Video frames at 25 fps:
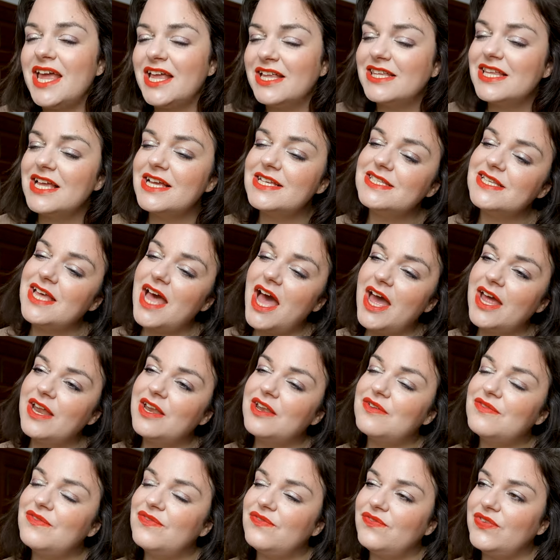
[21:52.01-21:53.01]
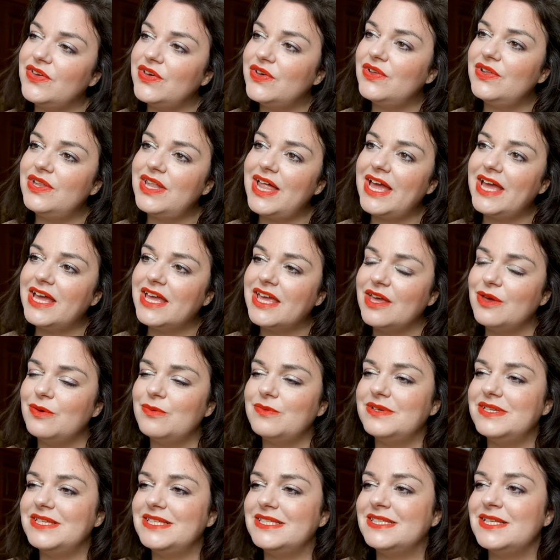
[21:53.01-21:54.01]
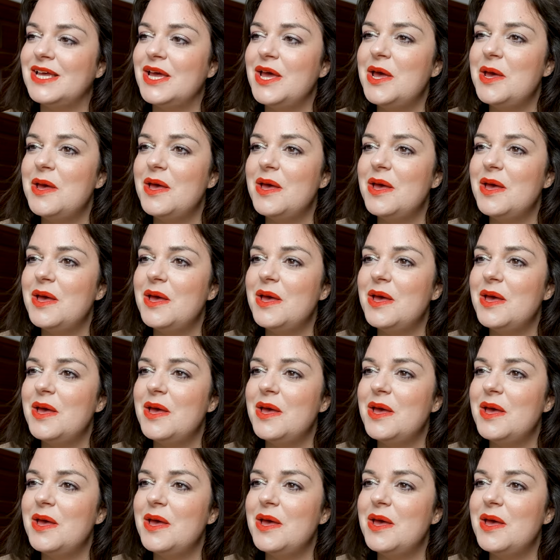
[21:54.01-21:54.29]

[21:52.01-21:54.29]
it does kind of feel like it was